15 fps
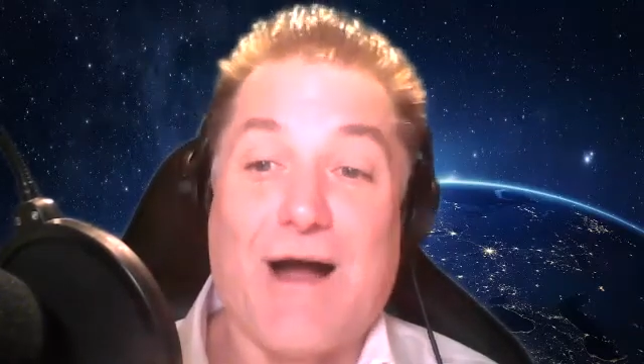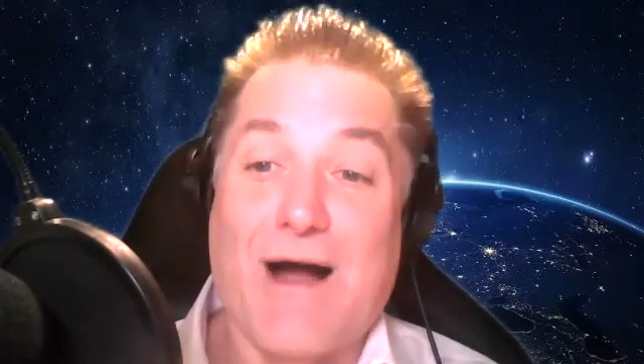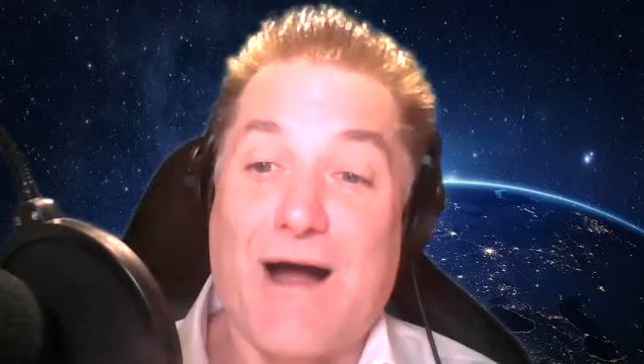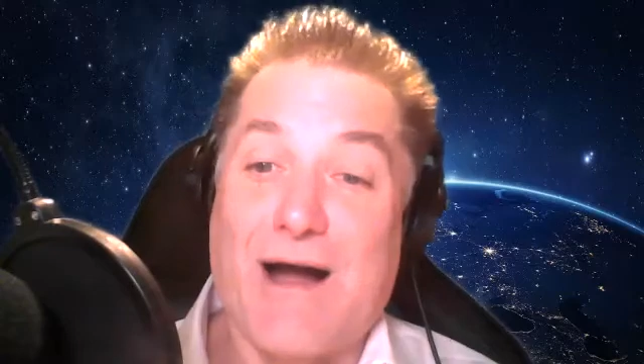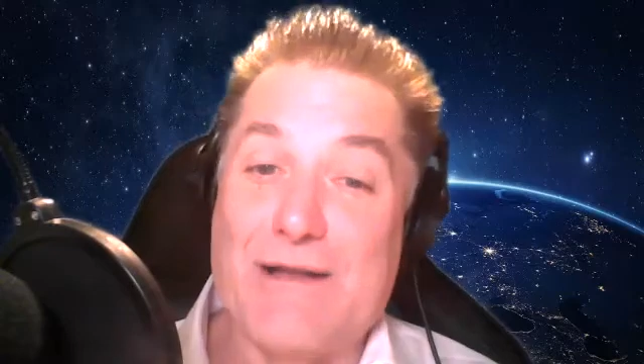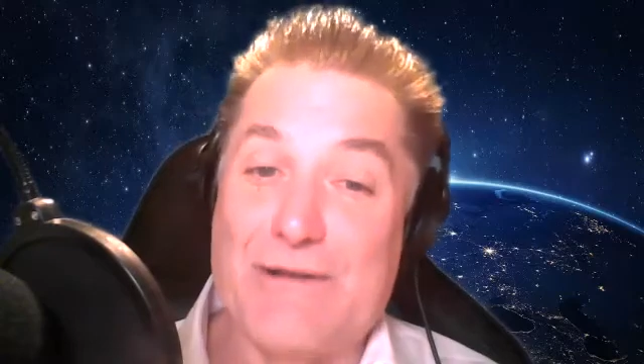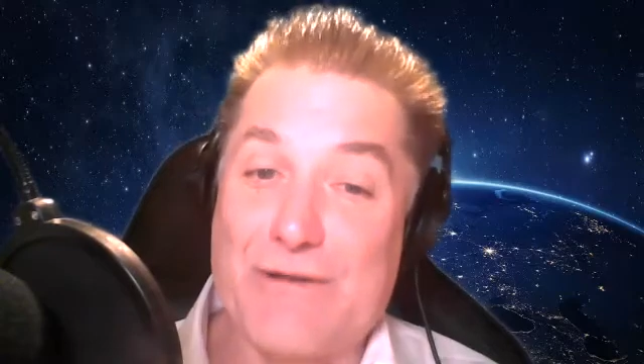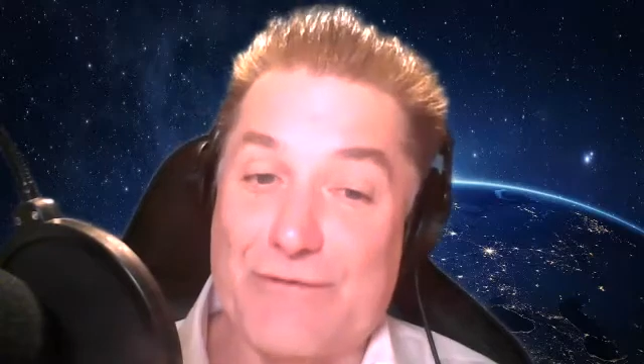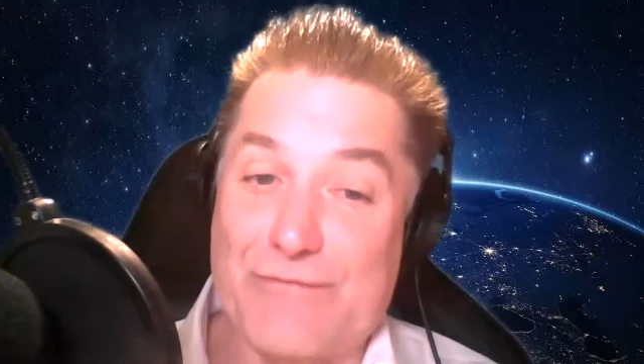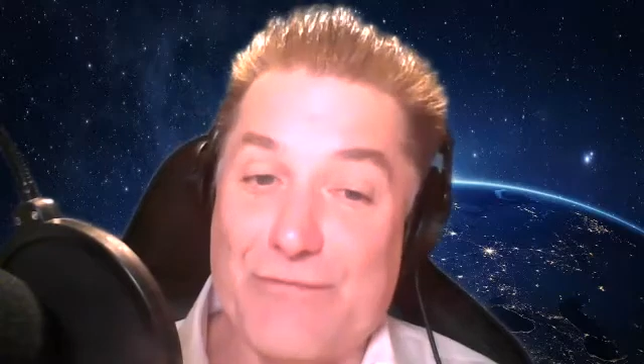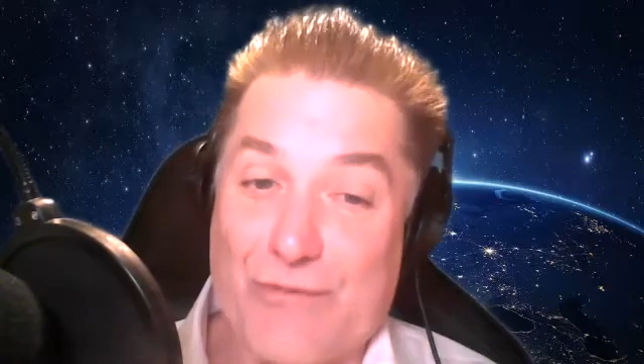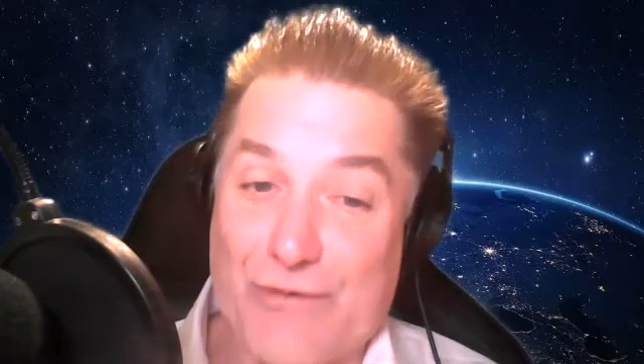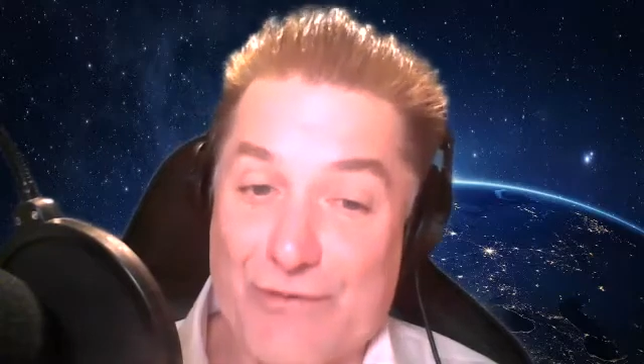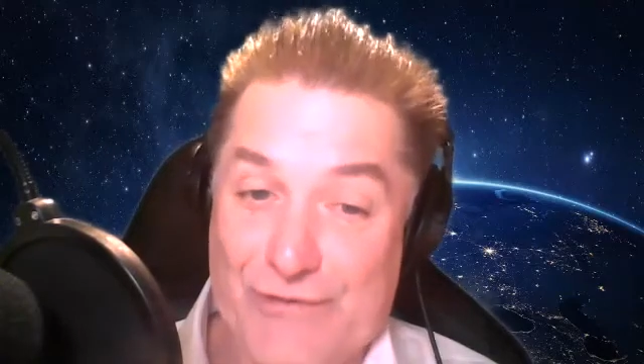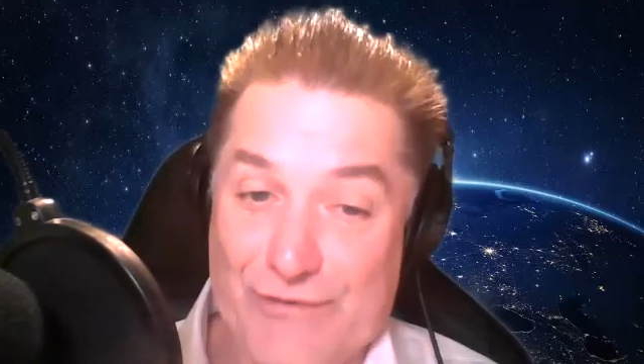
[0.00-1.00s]
I look
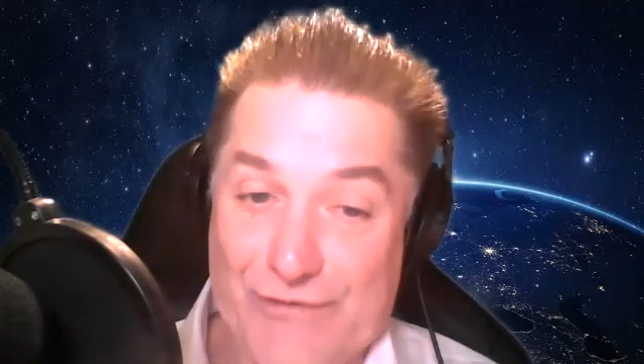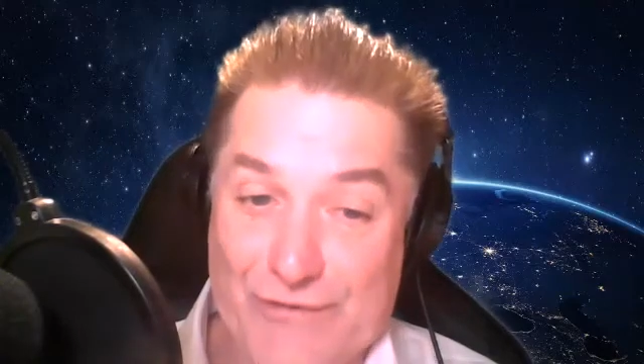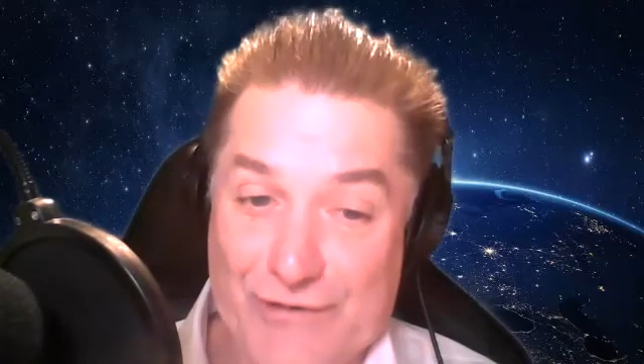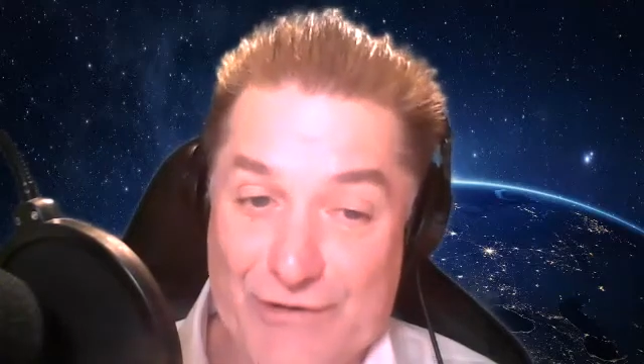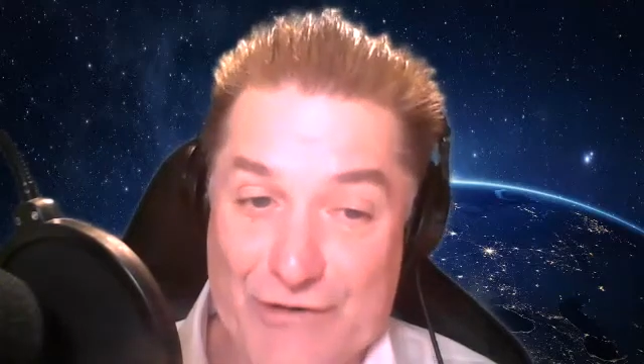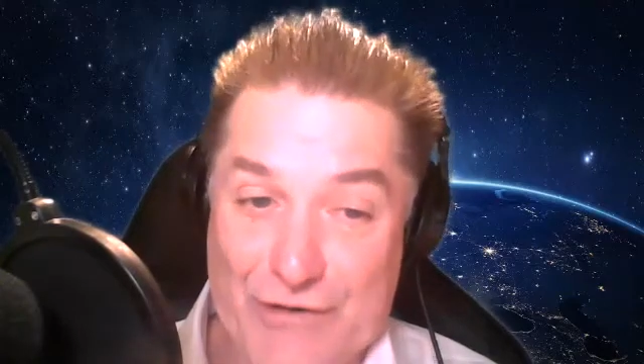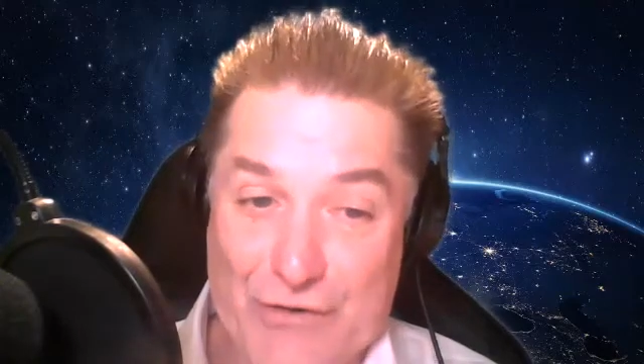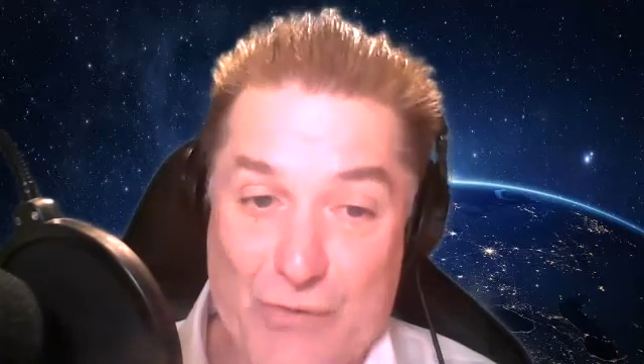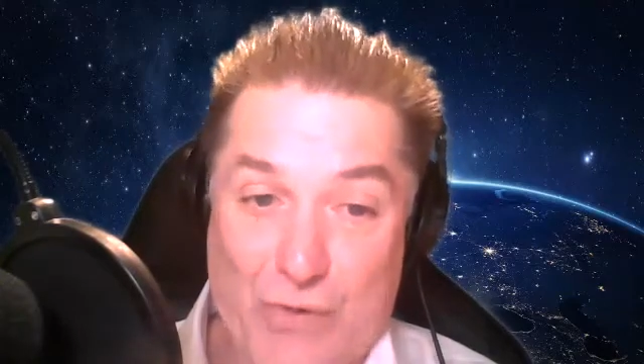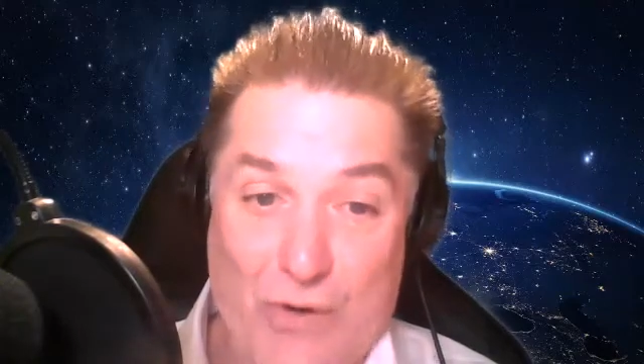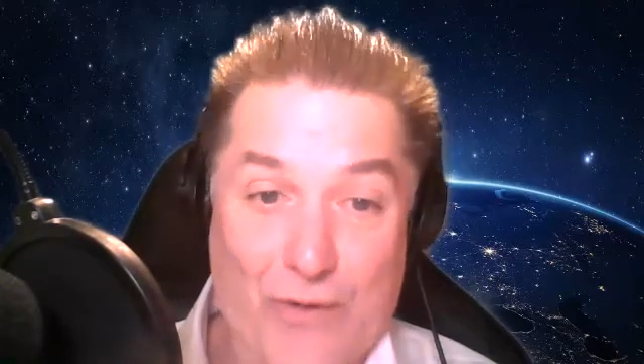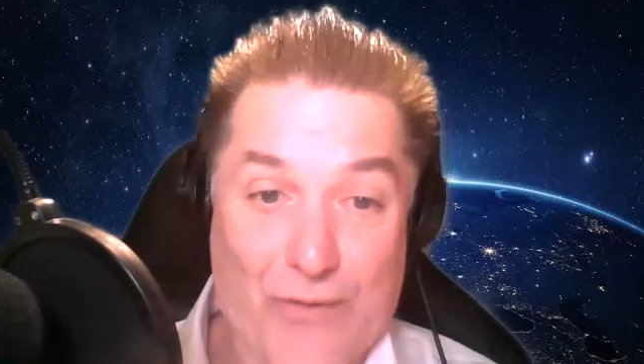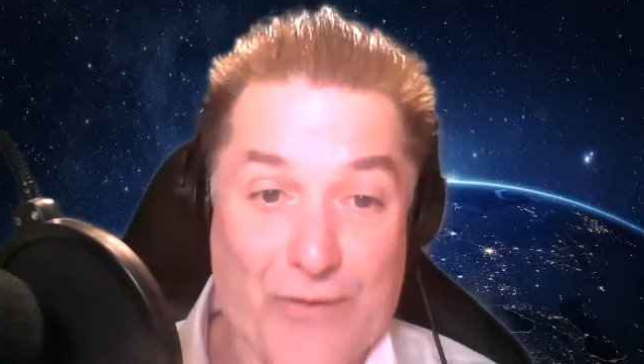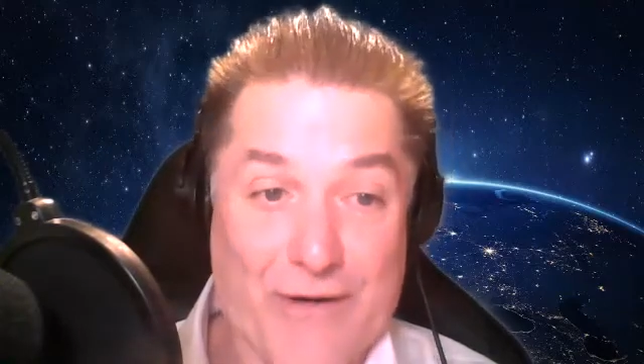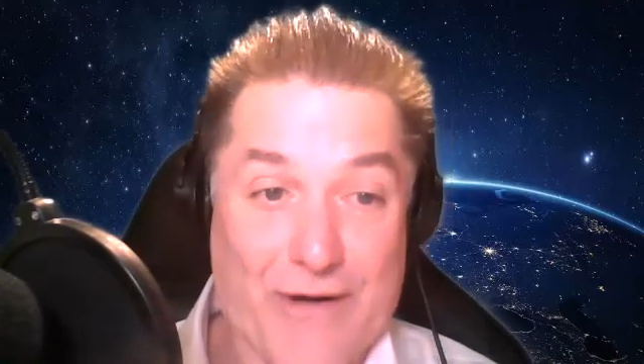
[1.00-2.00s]
forward to seeing you
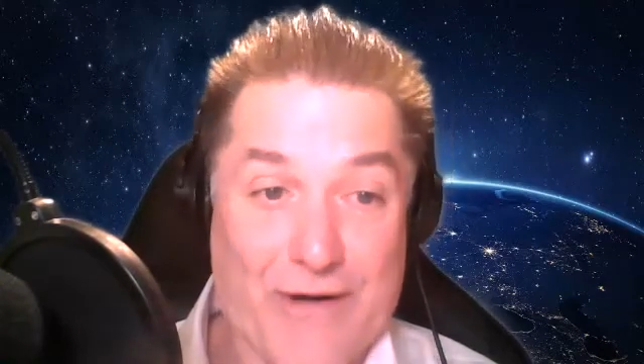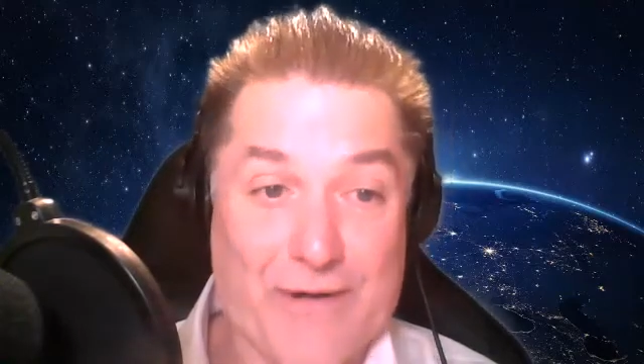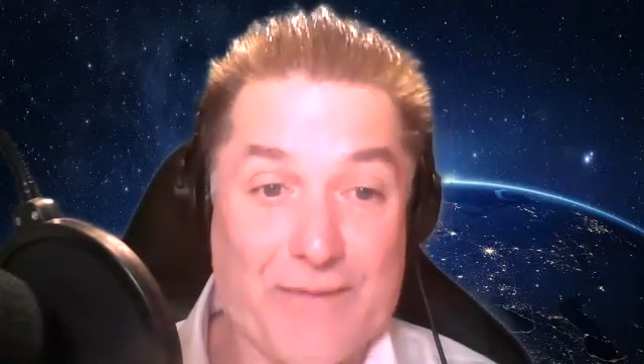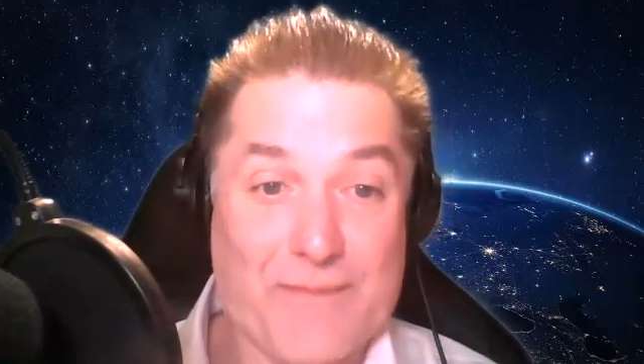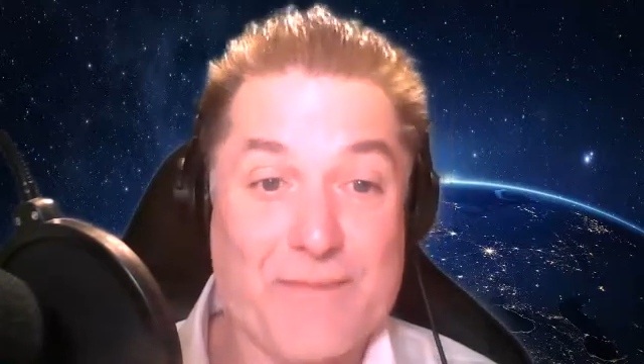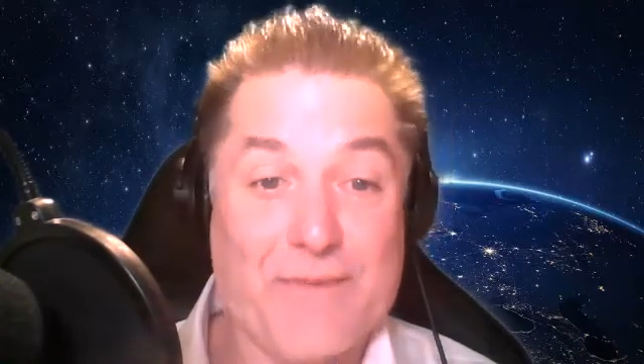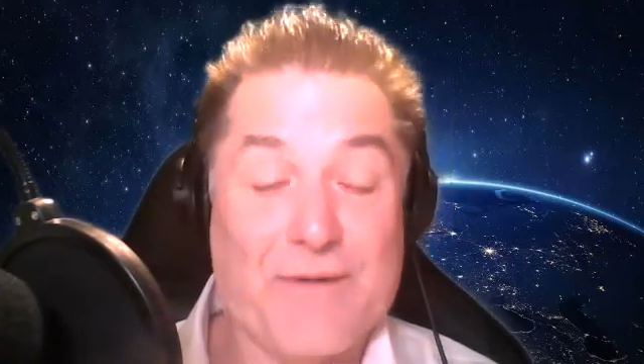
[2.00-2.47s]
all there.